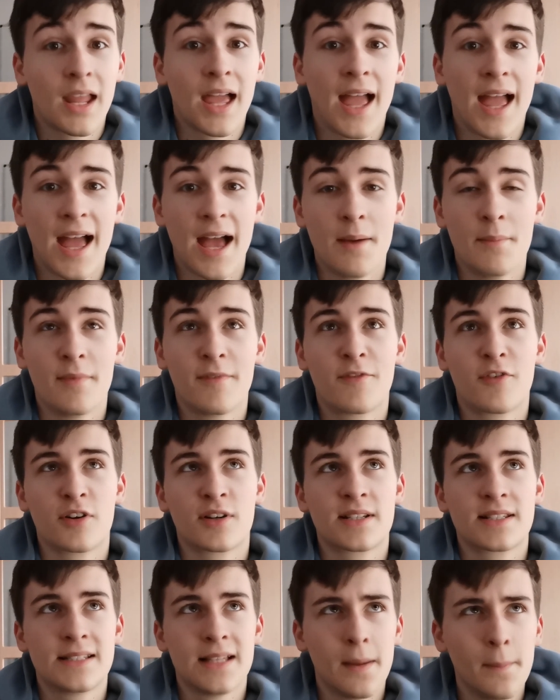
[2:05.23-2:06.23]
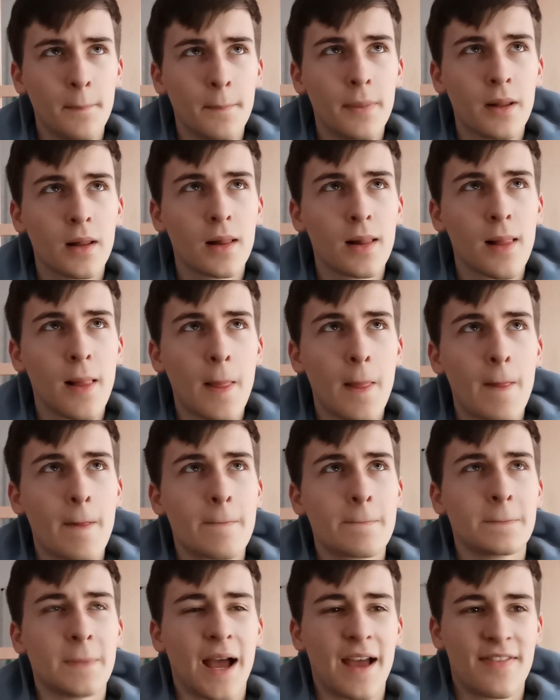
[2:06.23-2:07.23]
For example,
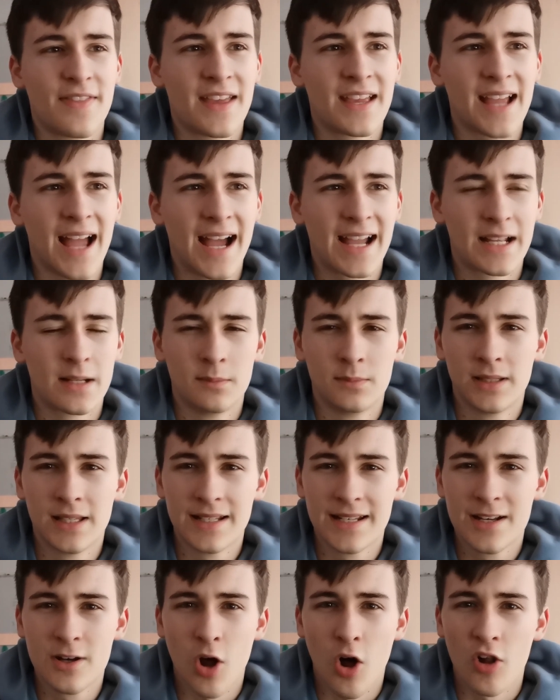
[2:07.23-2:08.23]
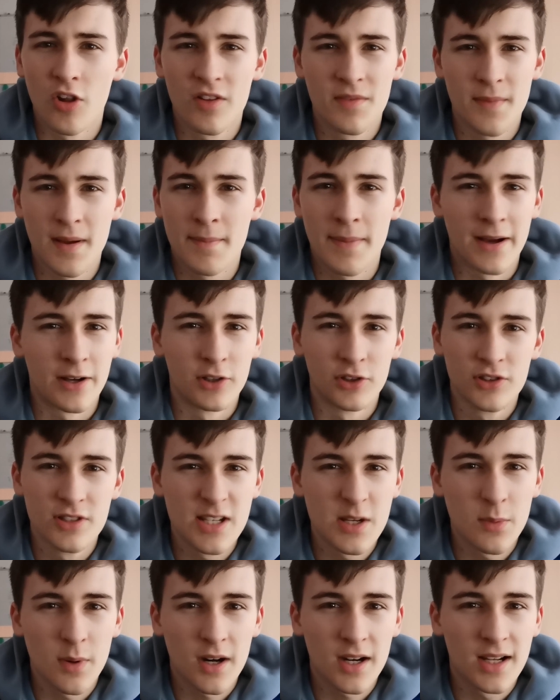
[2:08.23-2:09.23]
I think I completed all of my
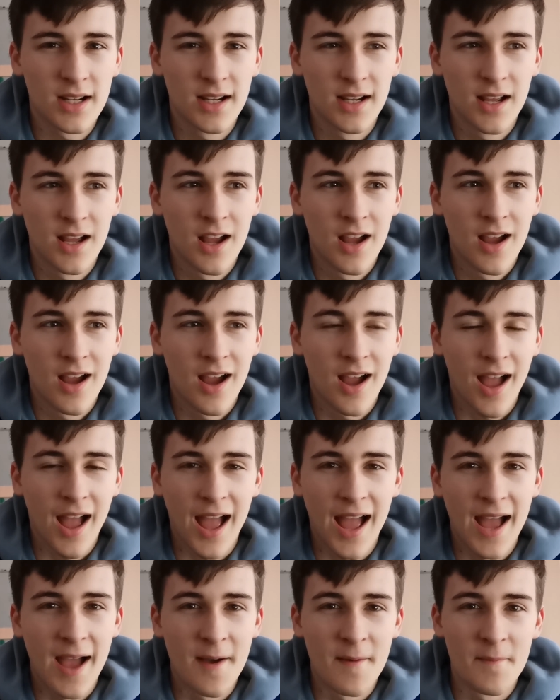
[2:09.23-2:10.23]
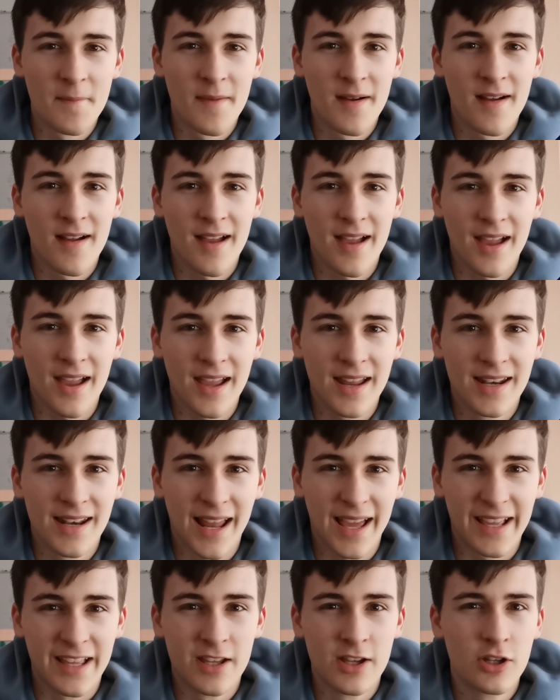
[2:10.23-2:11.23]
biology work in
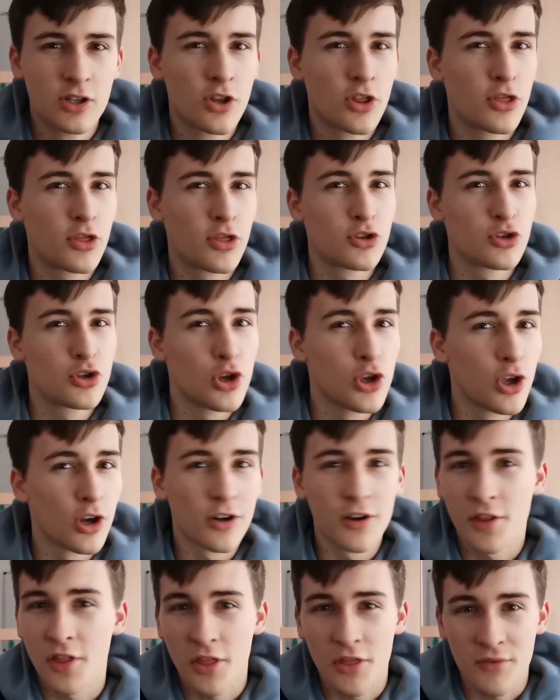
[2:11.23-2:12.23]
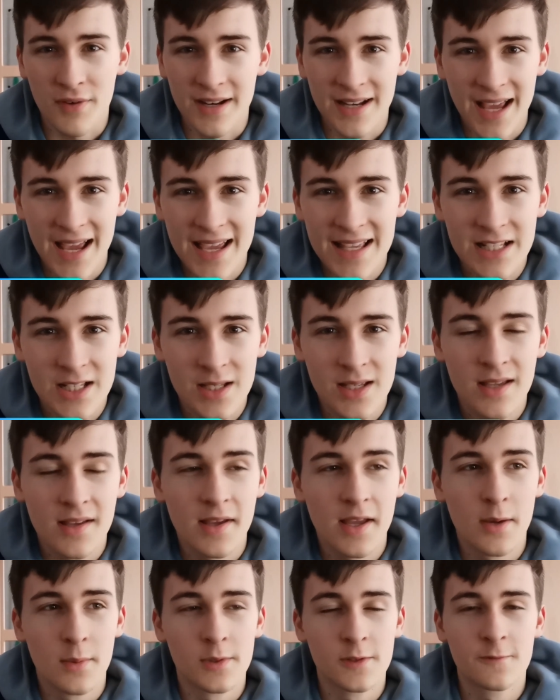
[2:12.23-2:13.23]
like 2 out of the 3 days
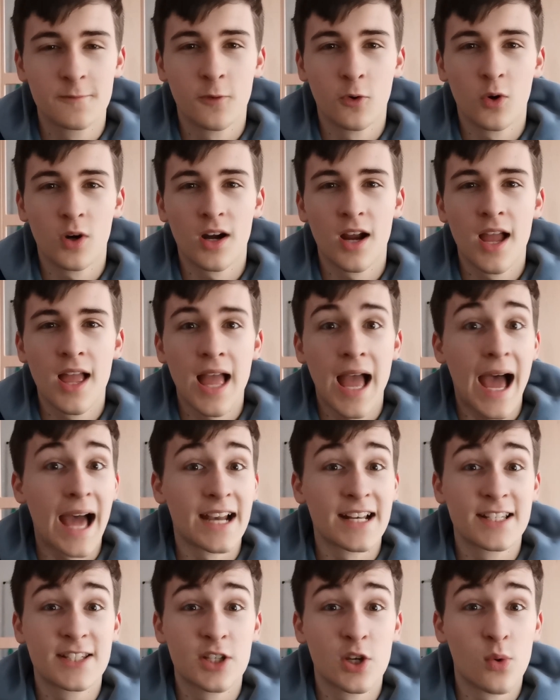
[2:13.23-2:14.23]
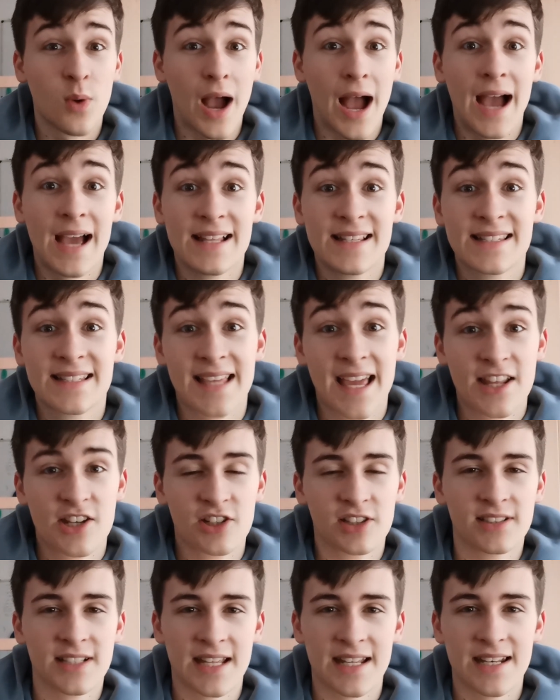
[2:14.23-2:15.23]
it was for, and so I'd
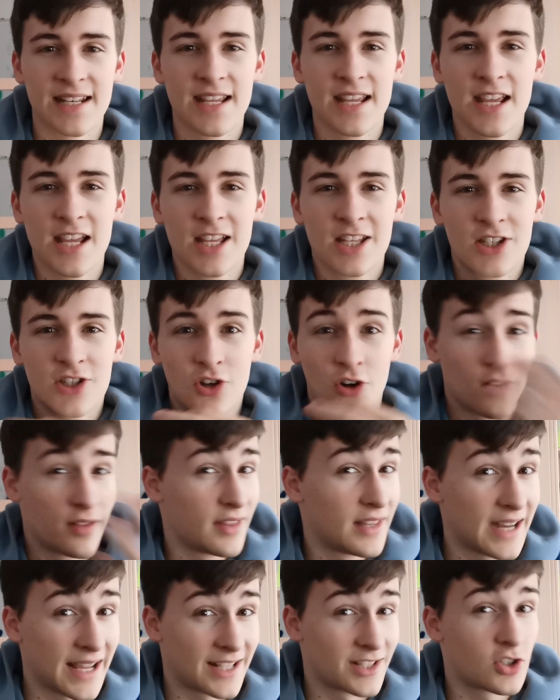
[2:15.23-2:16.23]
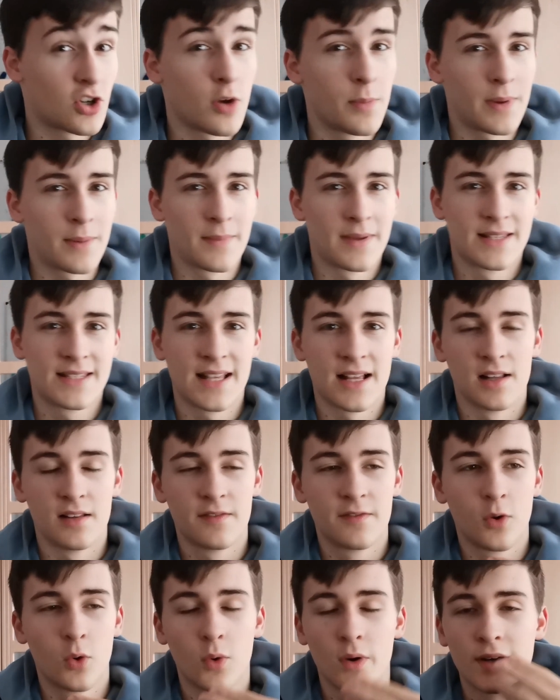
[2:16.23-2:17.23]
scheduled in starting the next topic
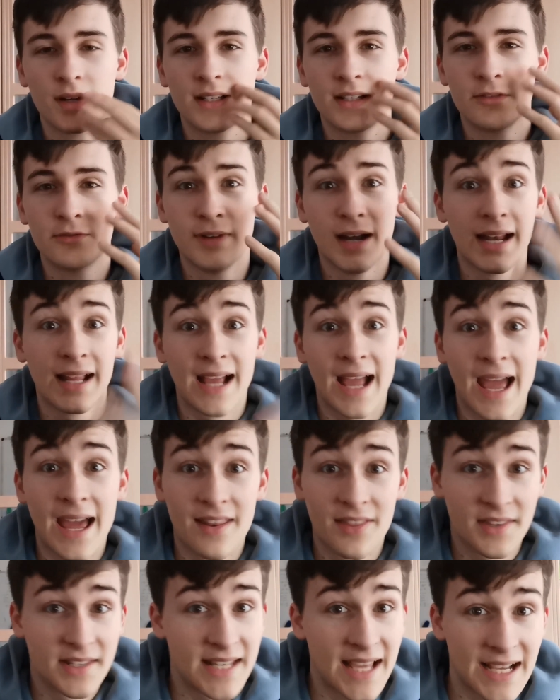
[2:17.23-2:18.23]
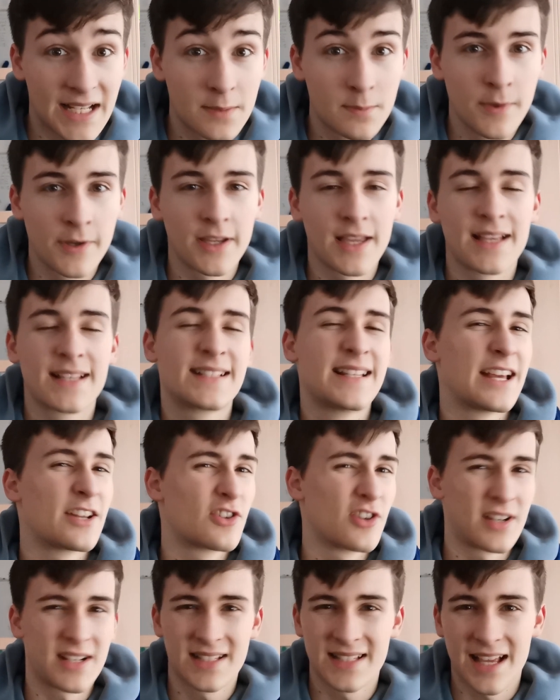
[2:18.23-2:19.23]
myself or reading ahead in the textbook,
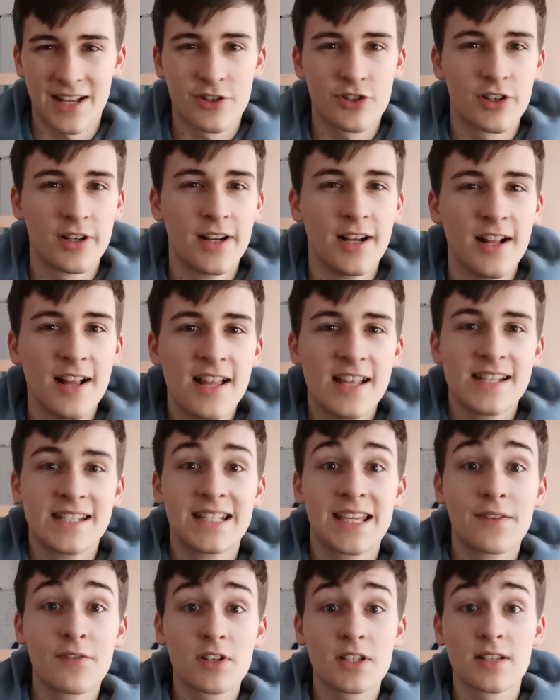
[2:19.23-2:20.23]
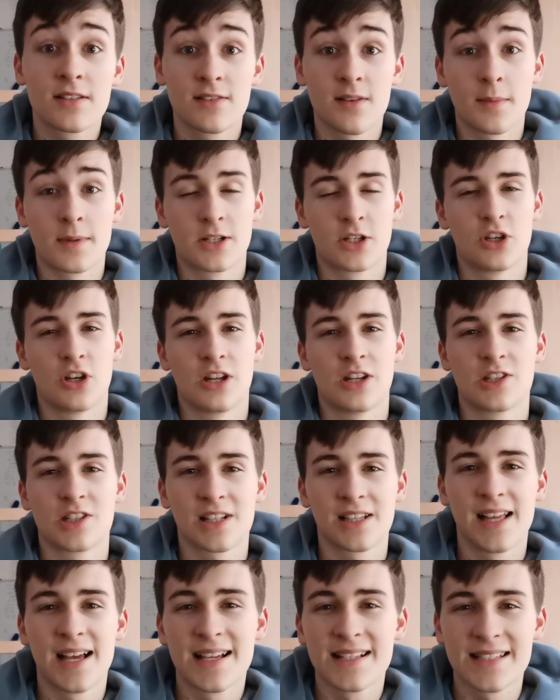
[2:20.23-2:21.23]
etc., to give yourself something to do in
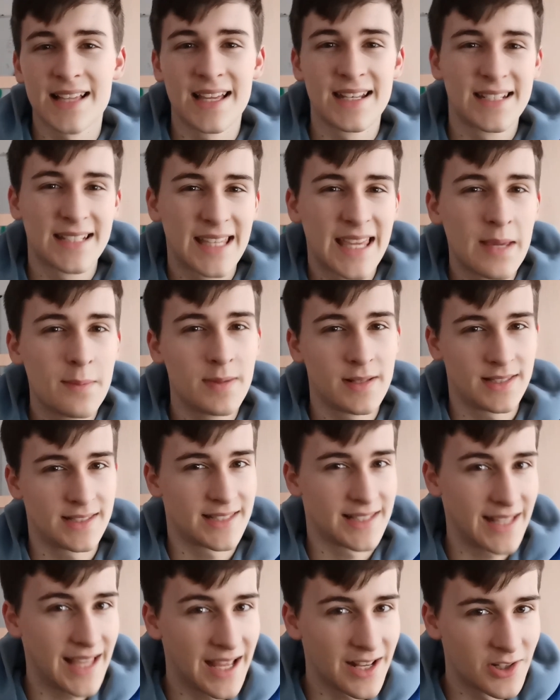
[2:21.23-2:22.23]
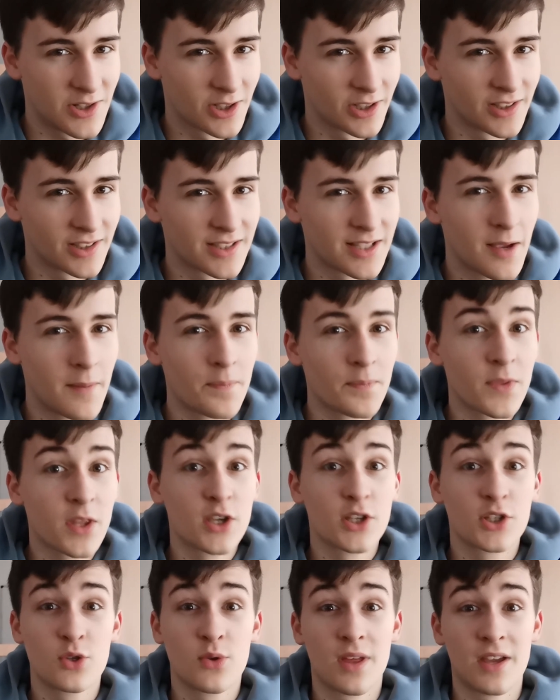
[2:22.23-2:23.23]
each class and to keep it scheduled
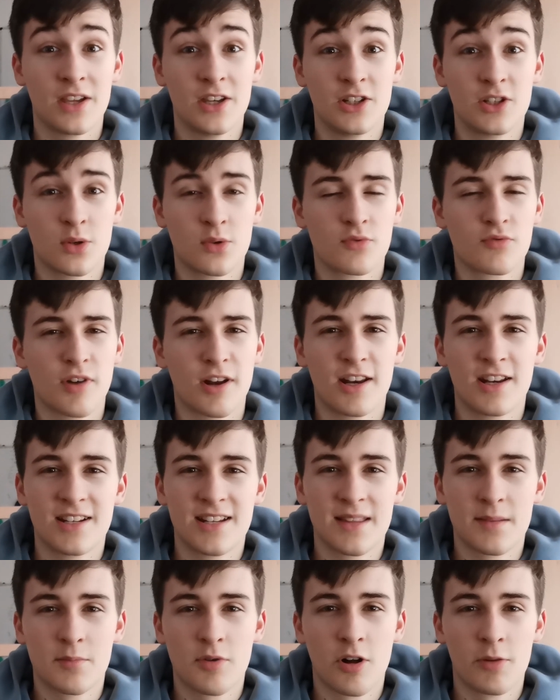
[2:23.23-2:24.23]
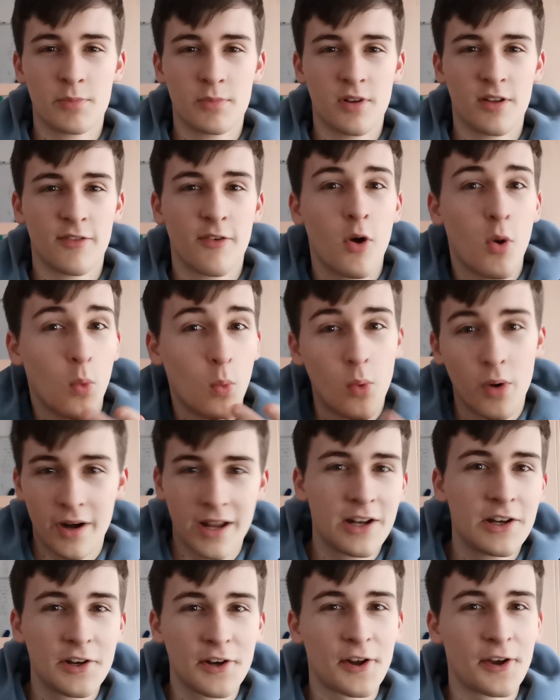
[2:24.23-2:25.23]
so that you don't run into the problem of, what
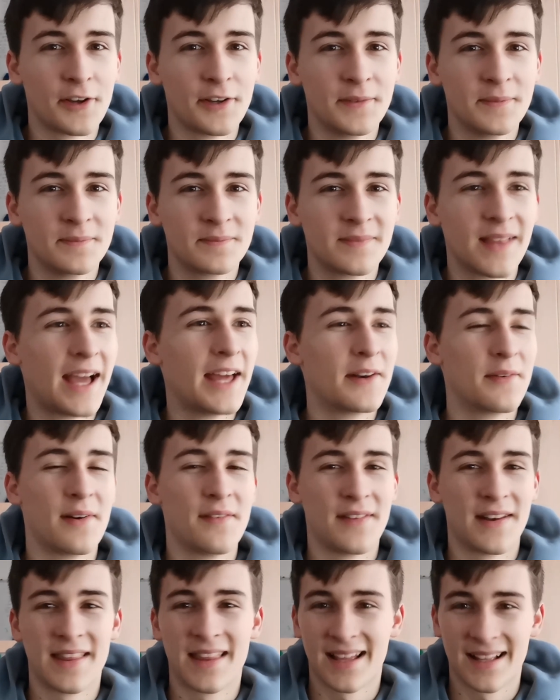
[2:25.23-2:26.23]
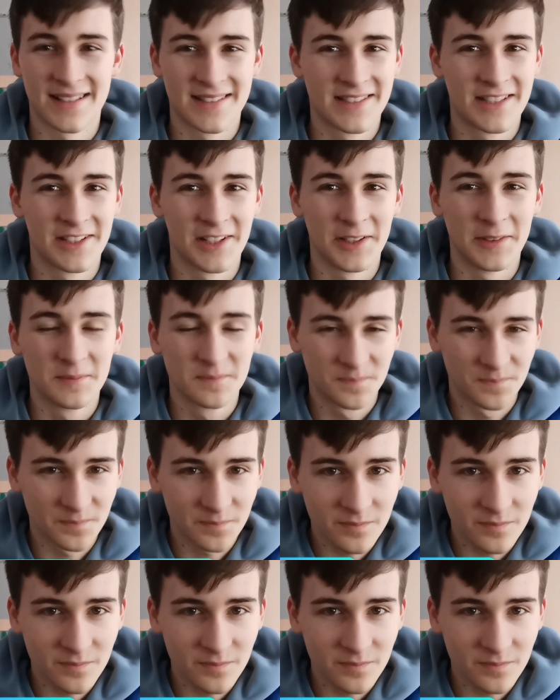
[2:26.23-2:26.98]
do I do now? I don't have anything else to do.